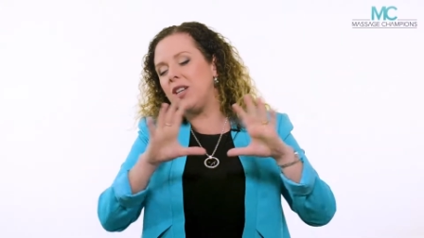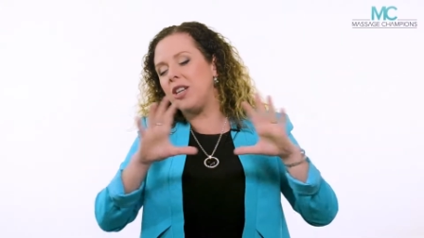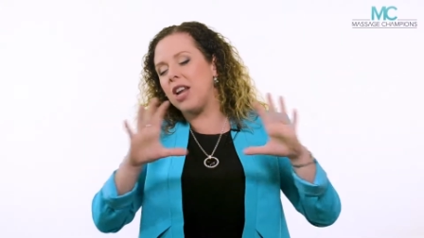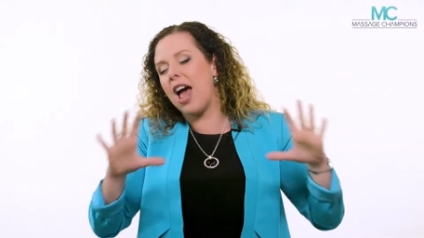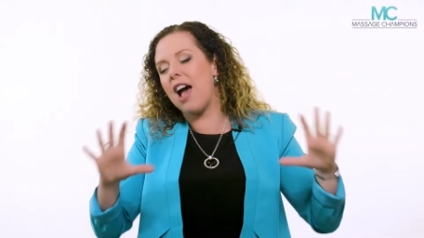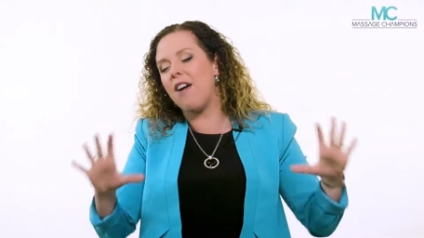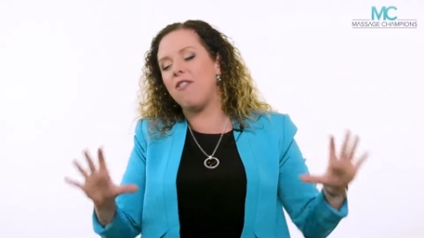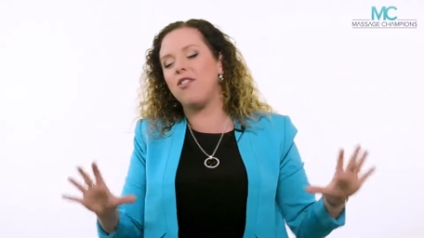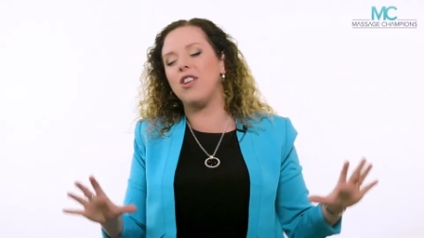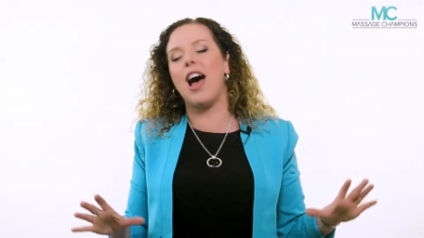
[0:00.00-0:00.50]
to
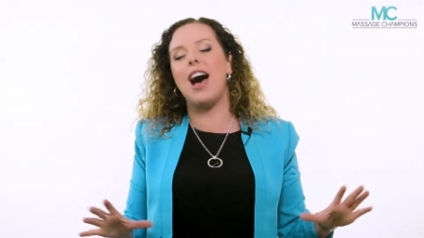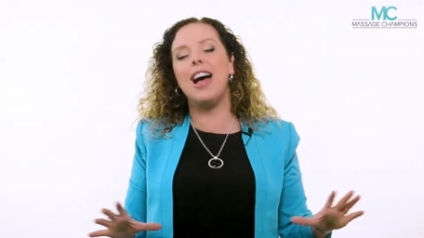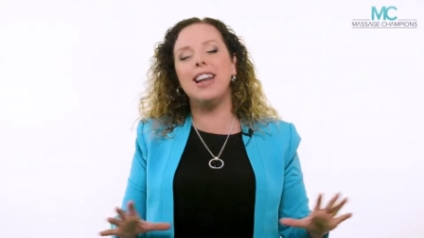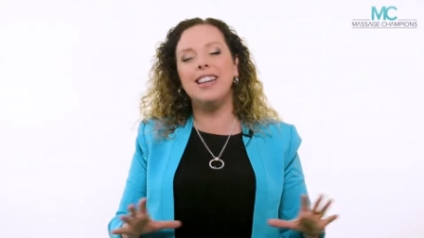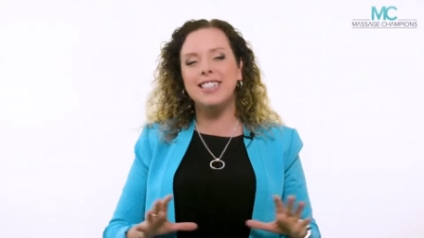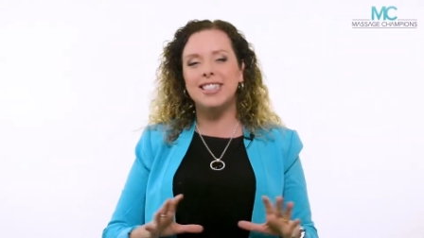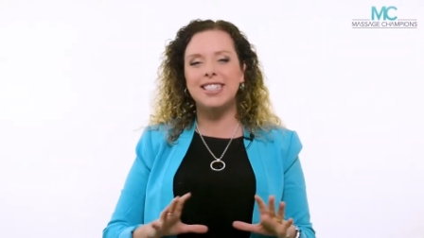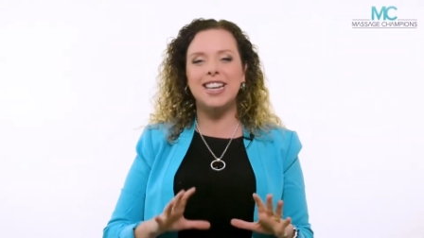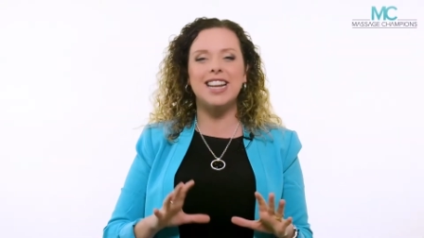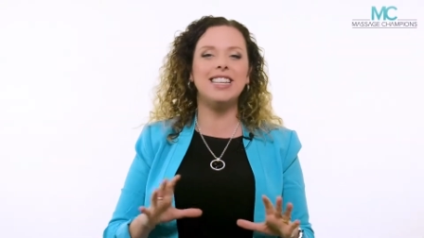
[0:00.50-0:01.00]
have to
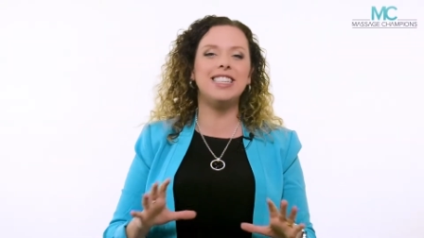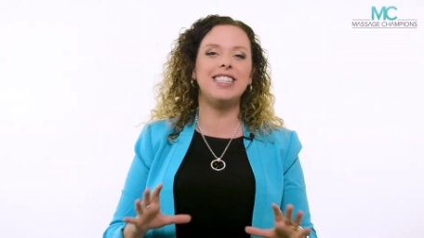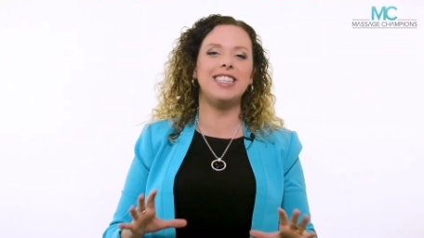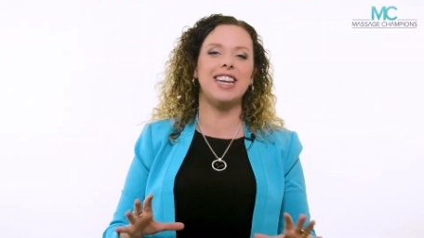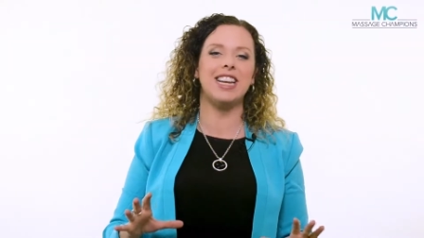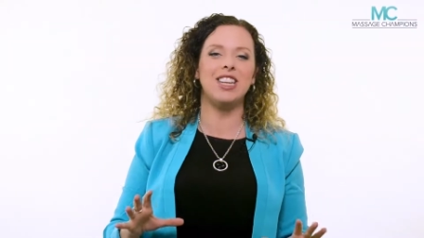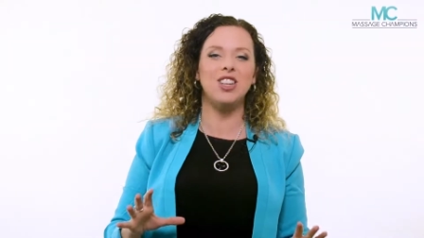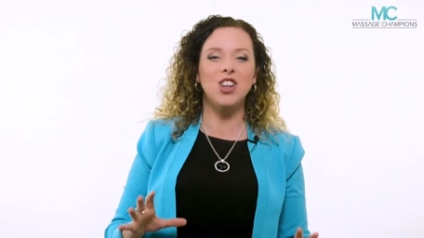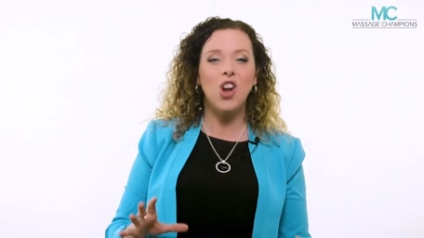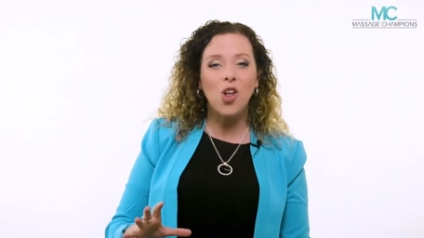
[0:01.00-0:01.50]
understand
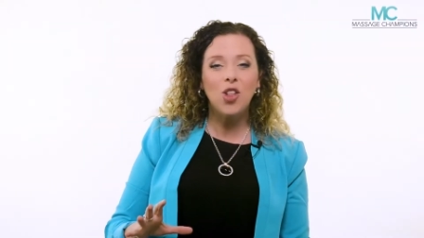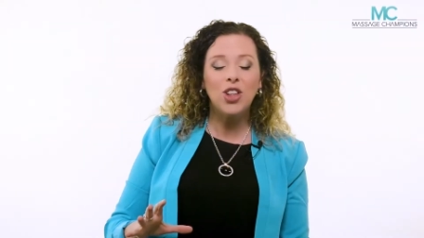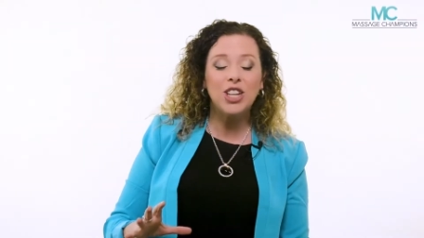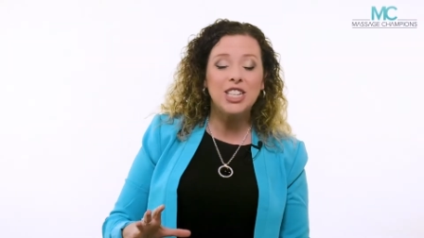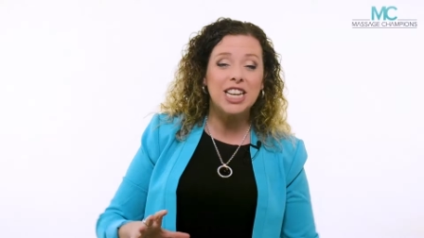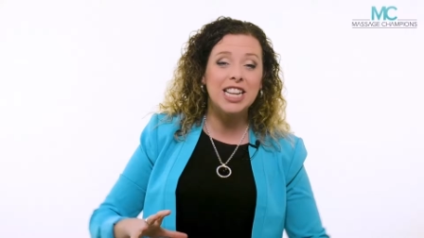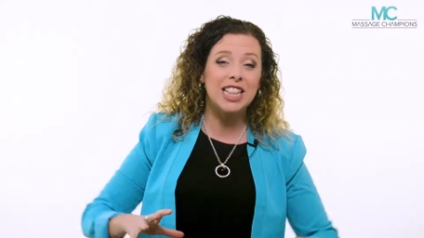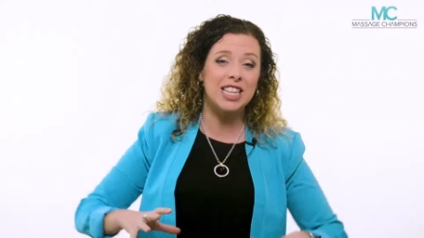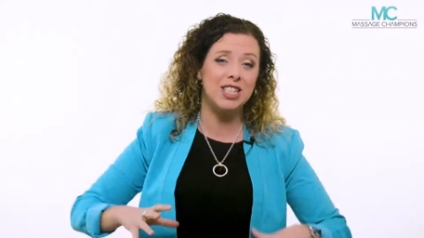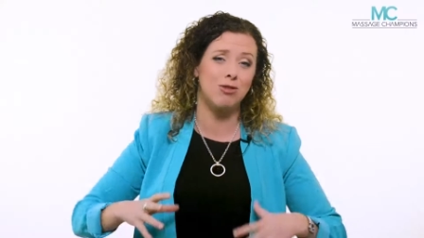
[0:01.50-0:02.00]

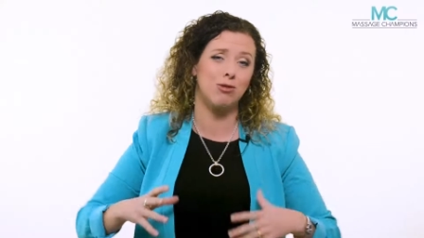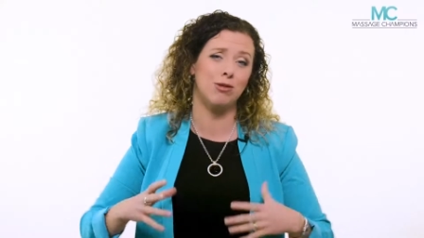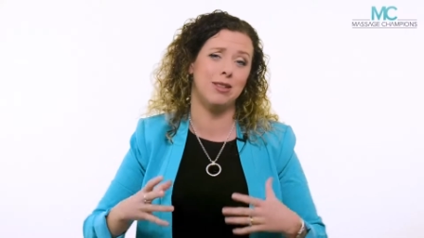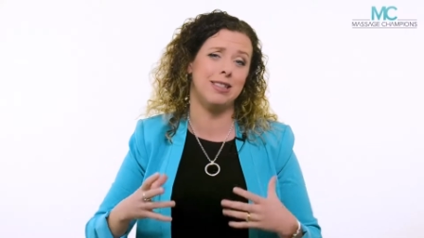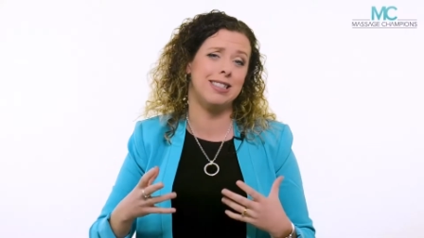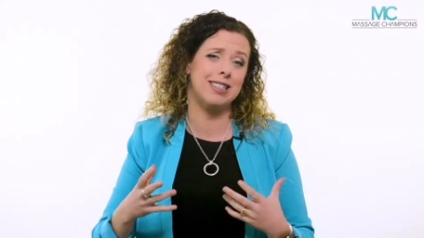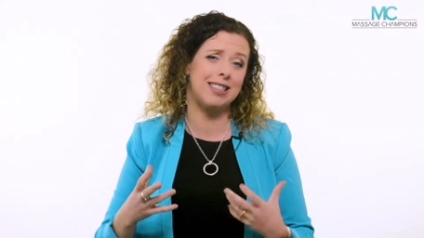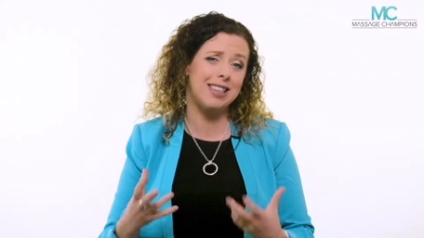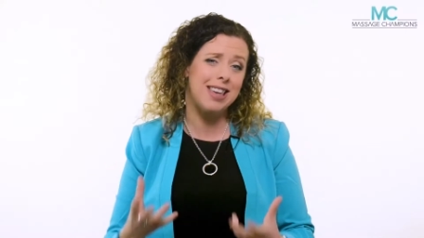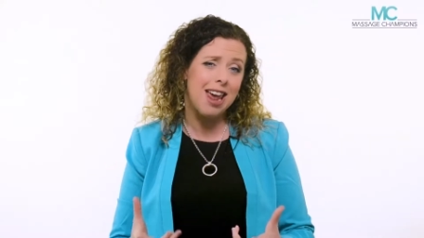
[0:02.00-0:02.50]
technology that's really
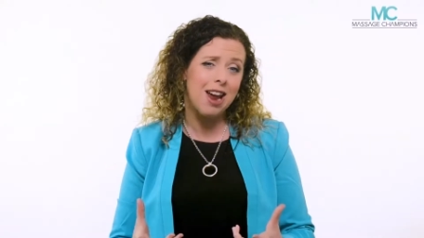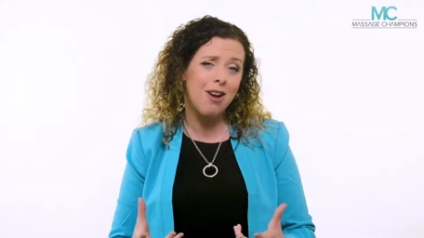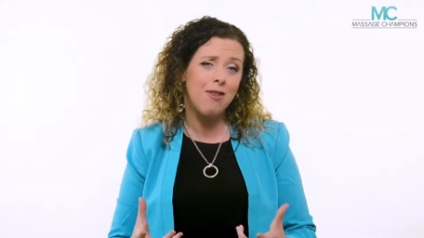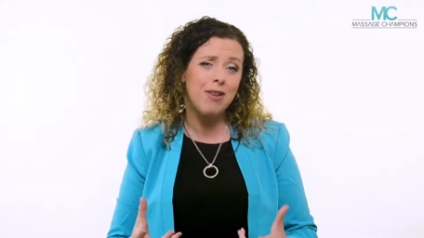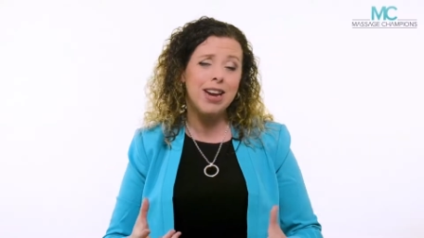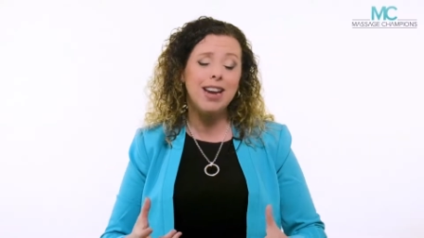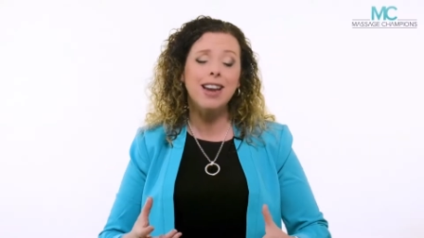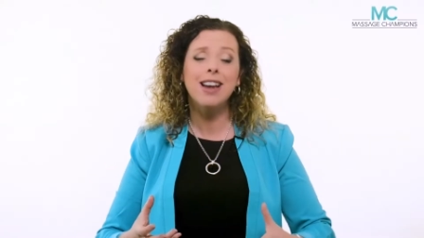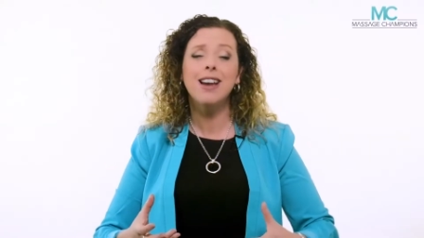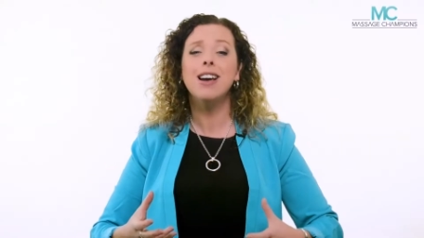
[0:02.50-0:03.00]

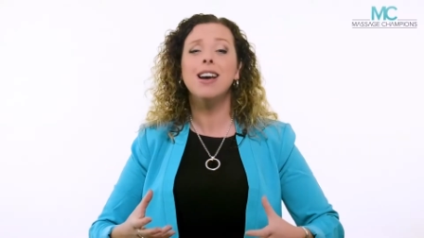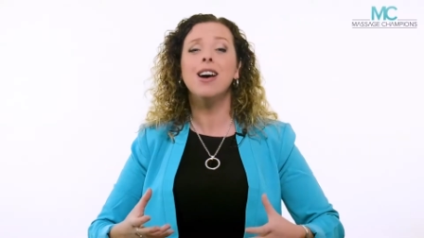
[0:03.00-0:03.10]
scary,